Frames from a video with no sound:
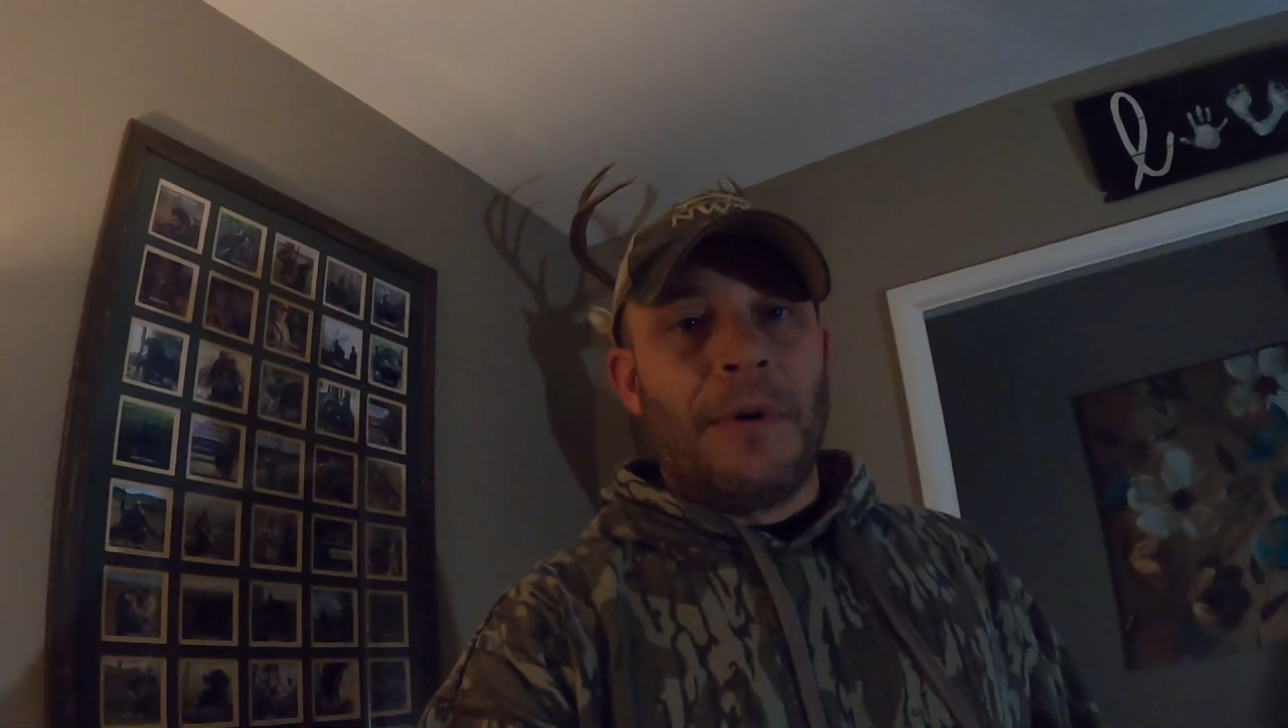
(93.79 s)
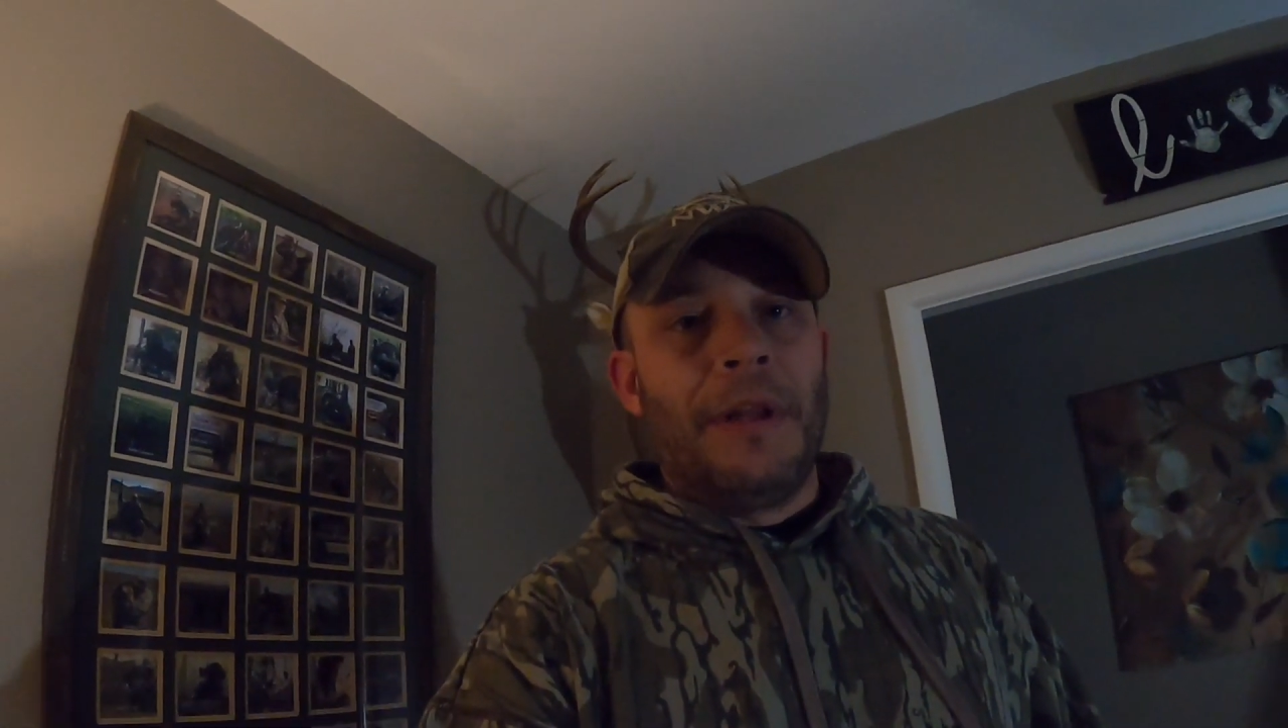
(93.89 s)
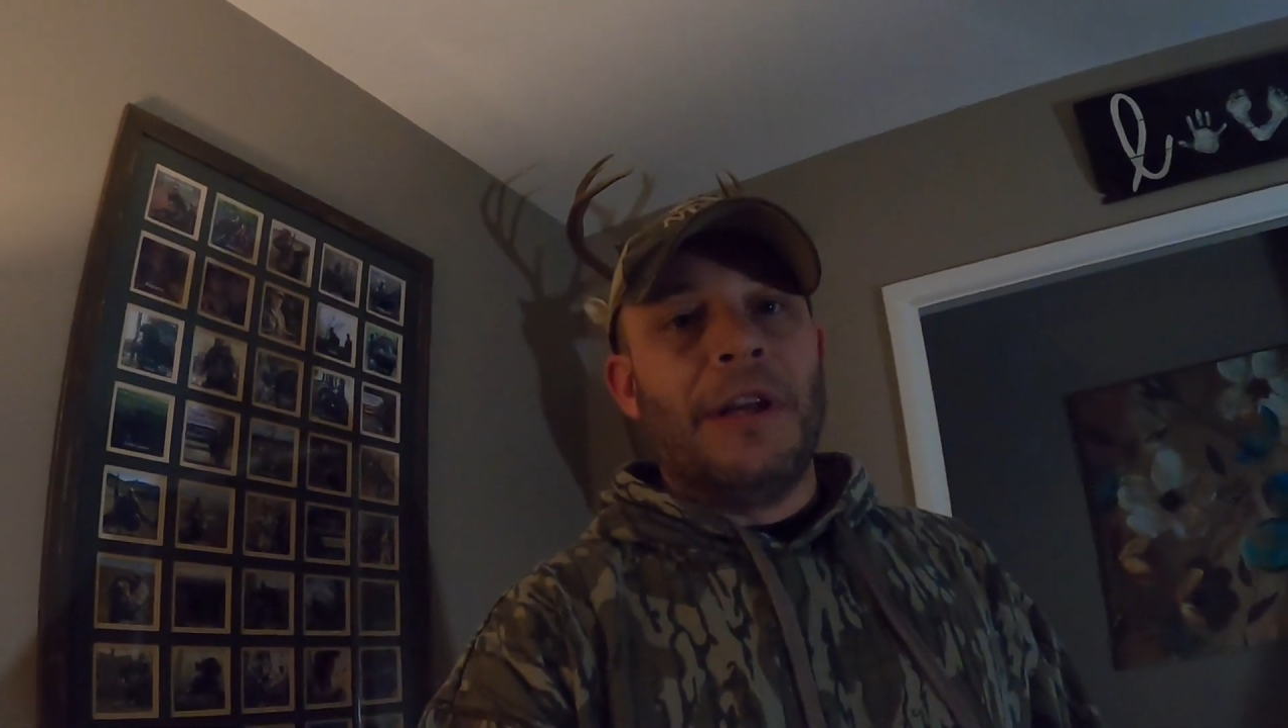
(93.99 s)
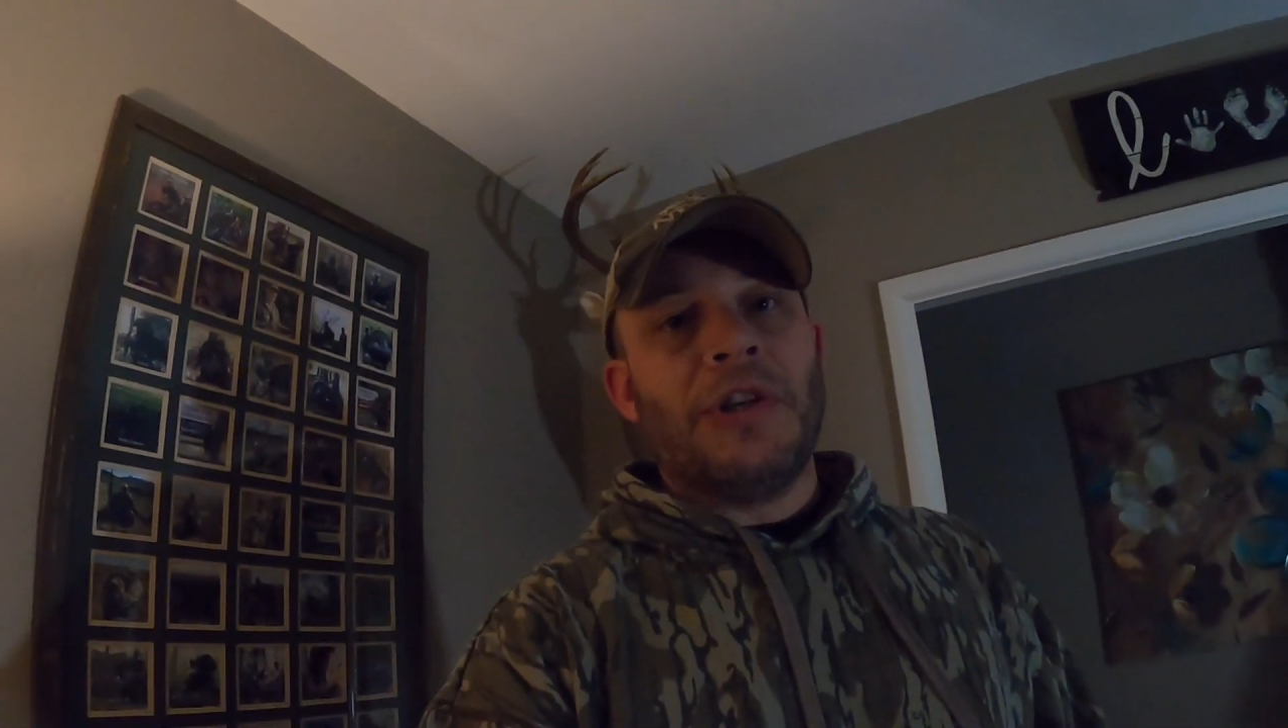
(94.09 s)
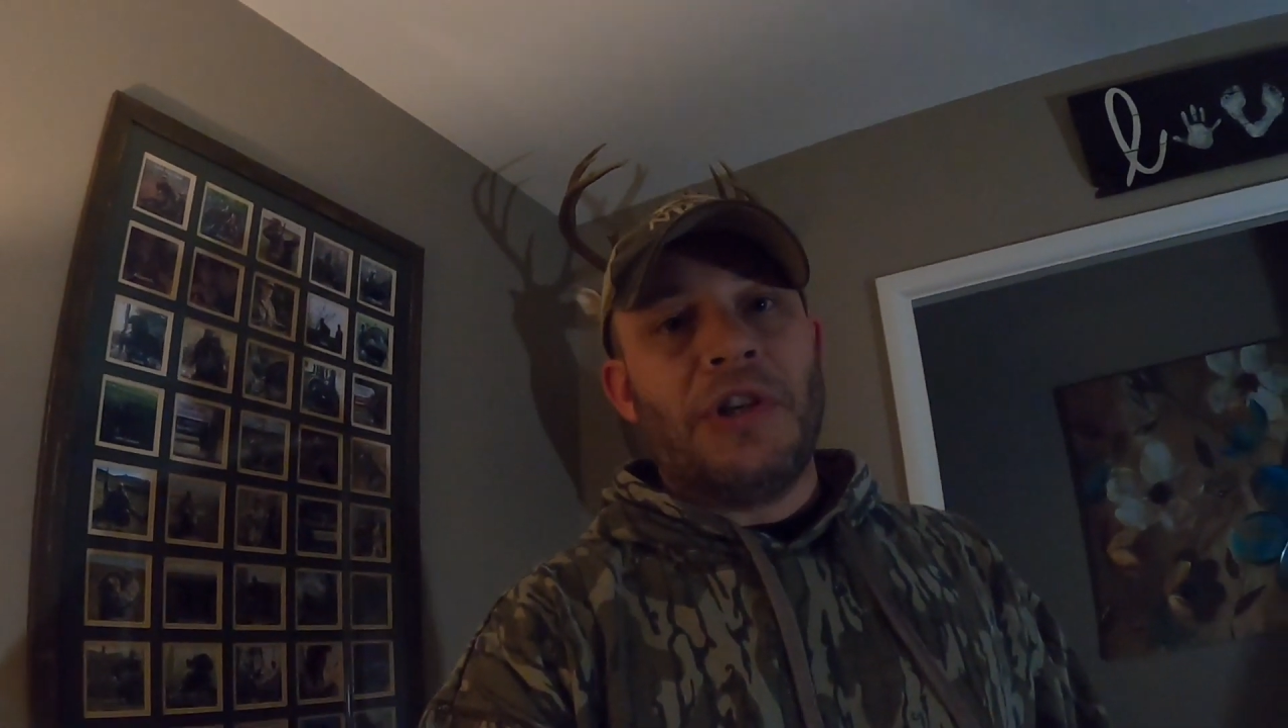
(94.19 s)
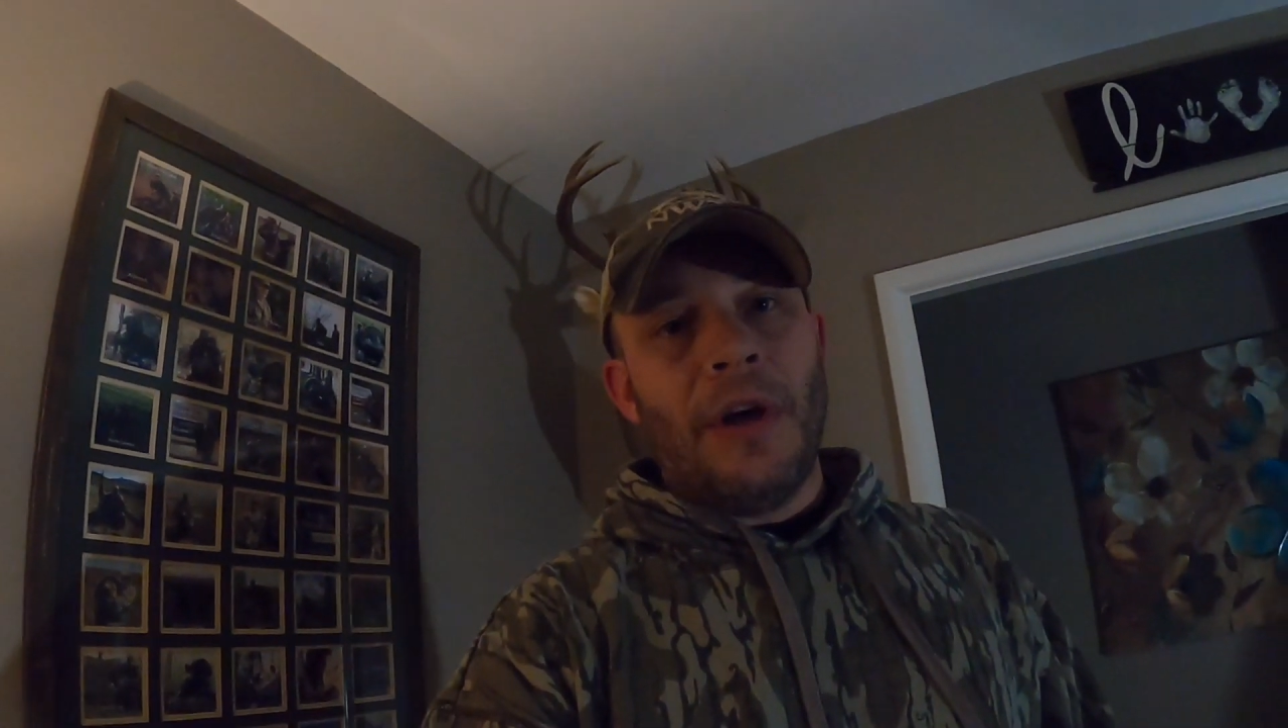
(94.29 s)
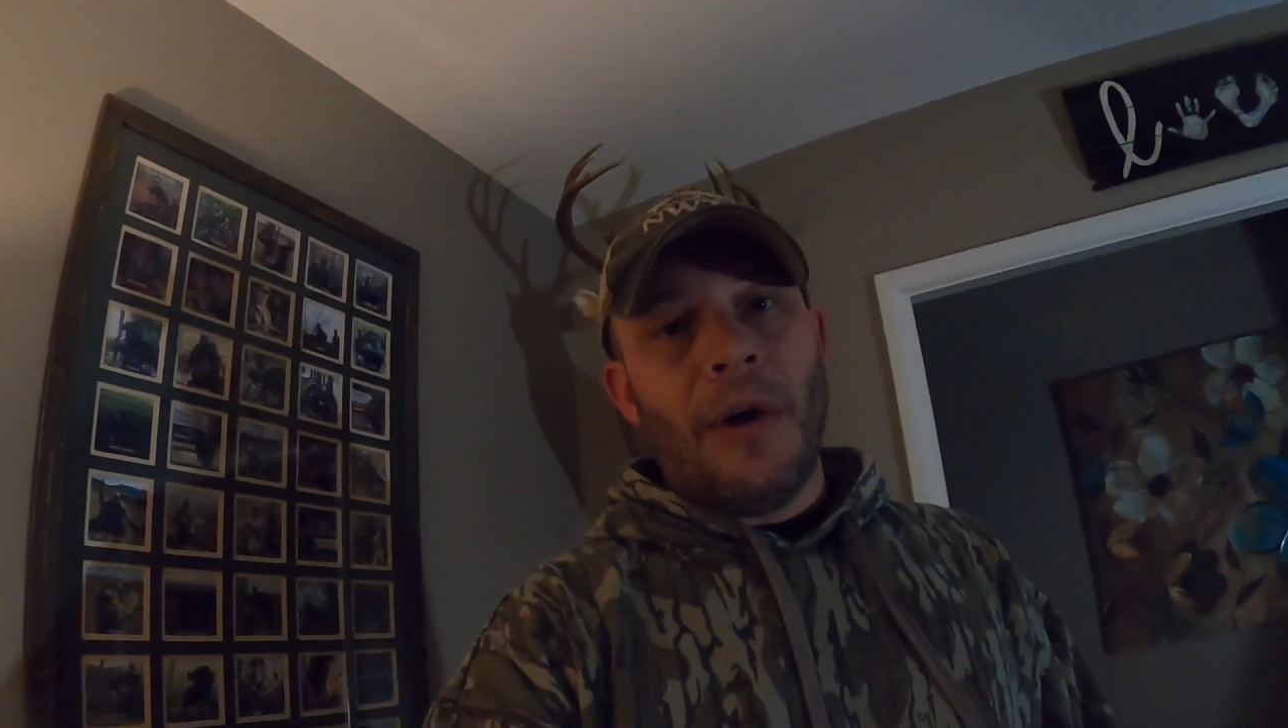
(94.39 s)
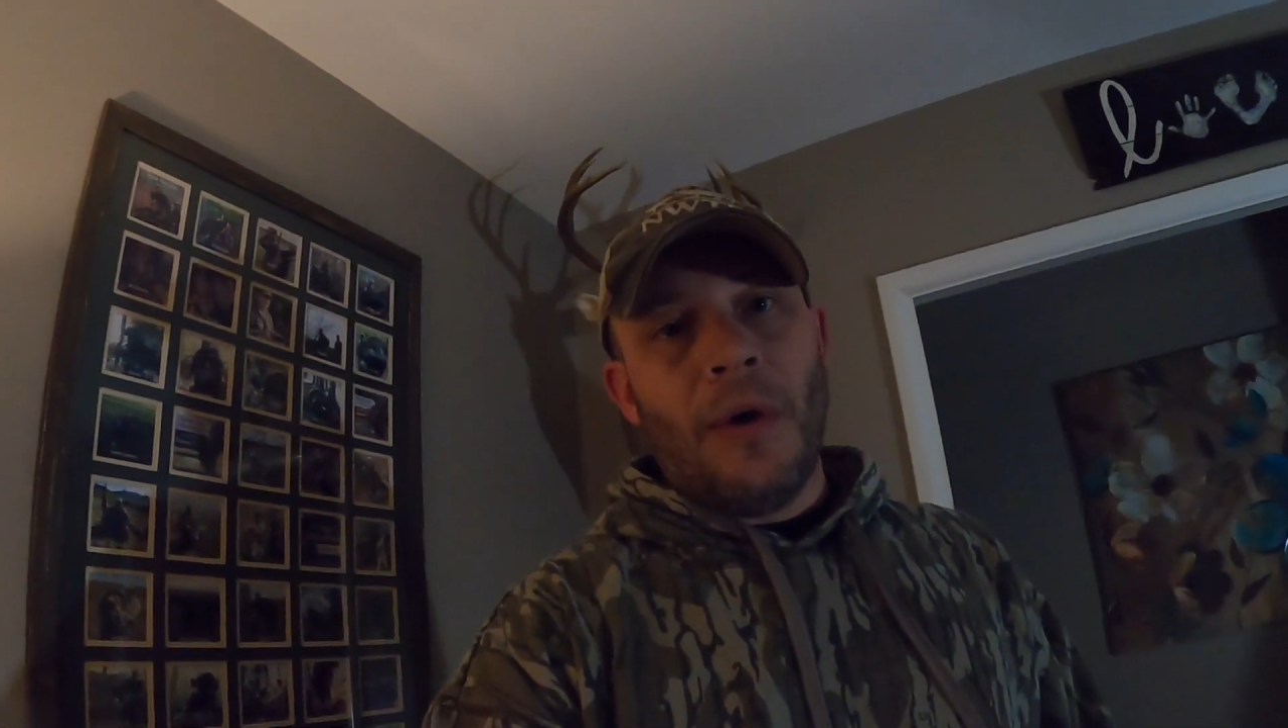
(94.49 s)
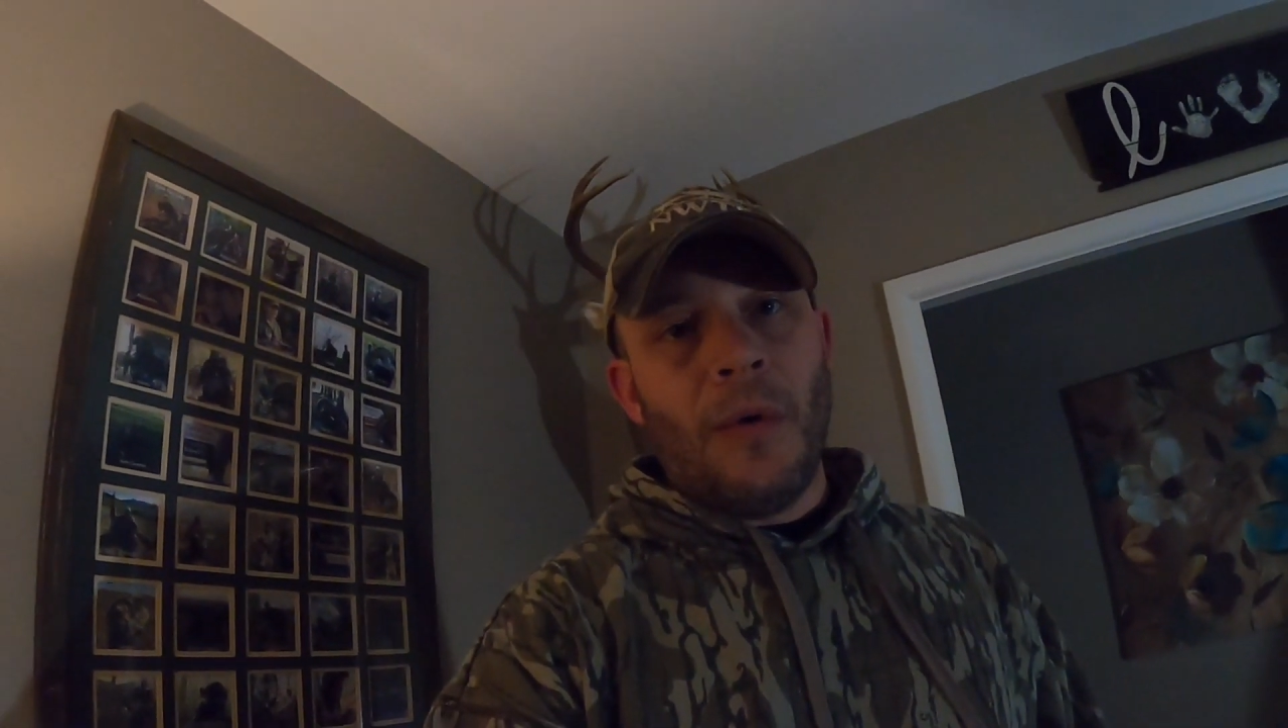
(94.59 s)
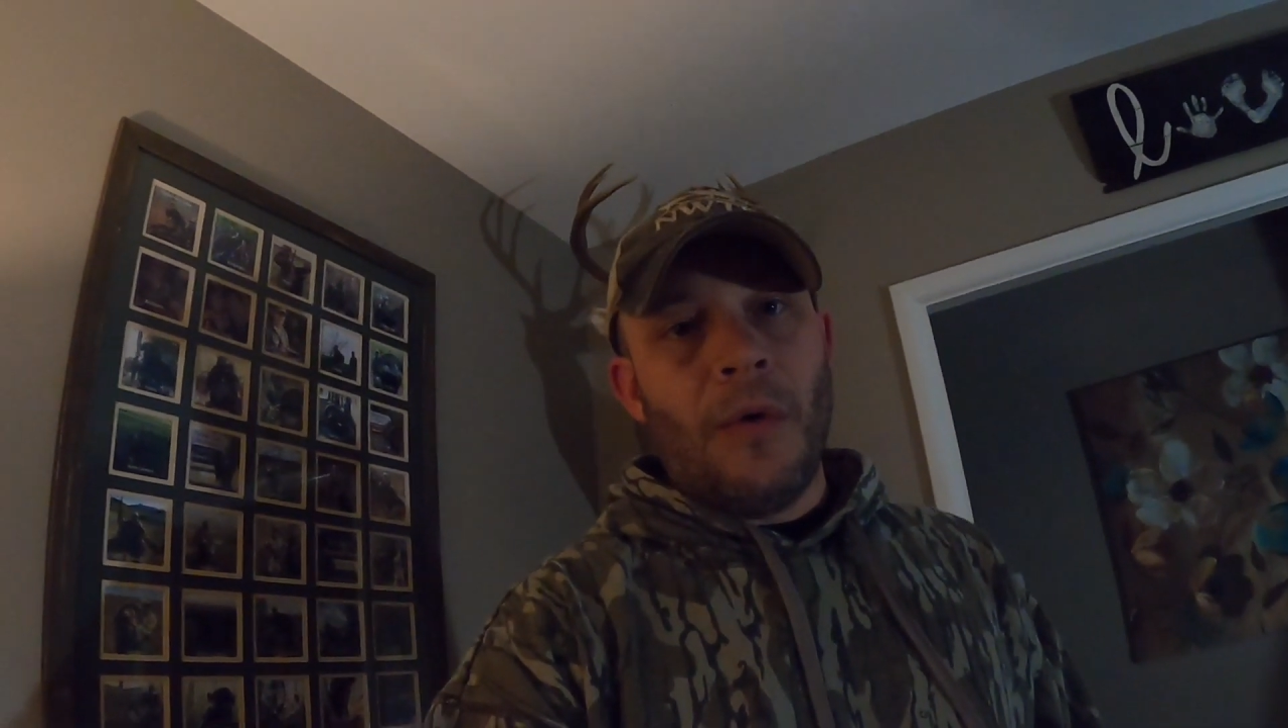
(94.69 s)
really to
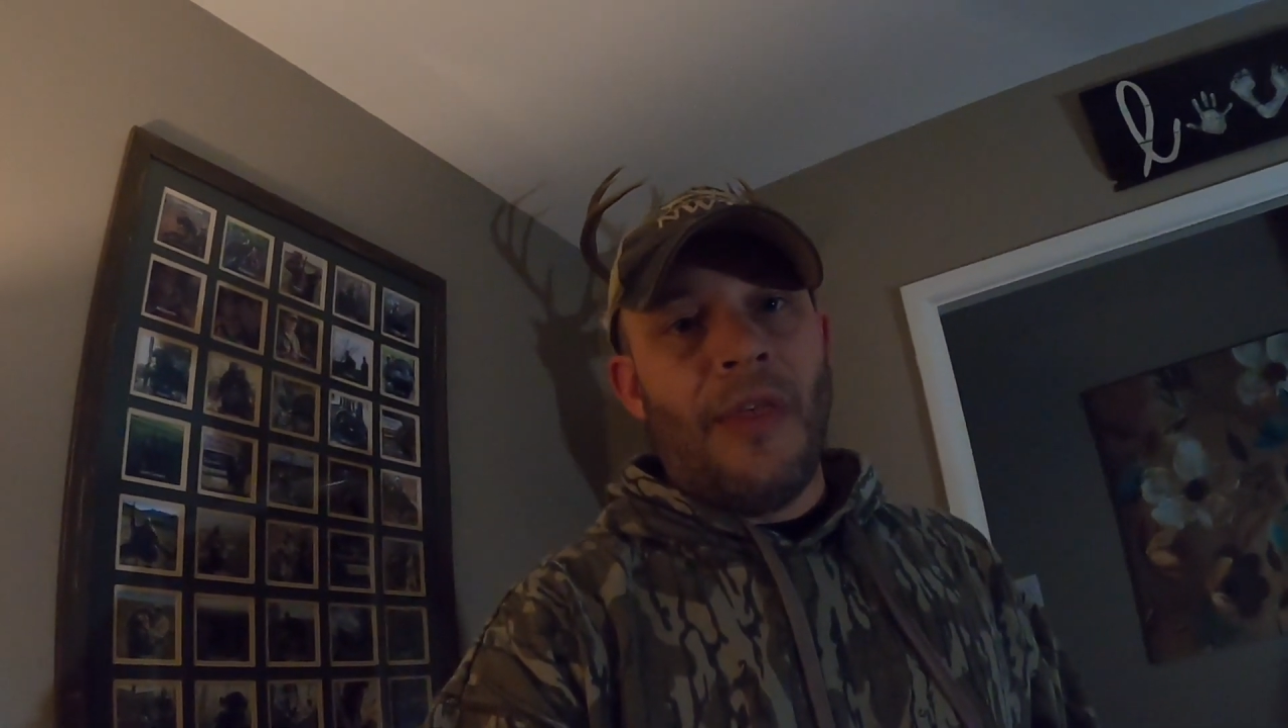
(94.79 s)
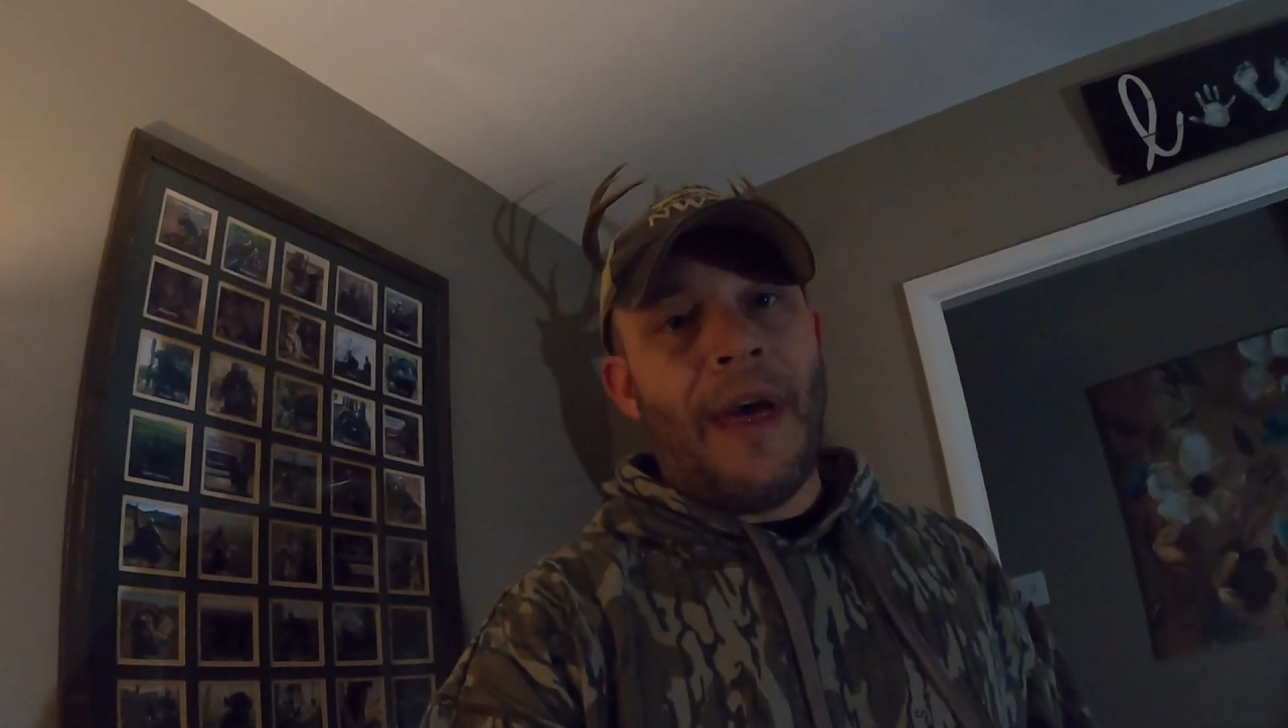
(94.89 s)
show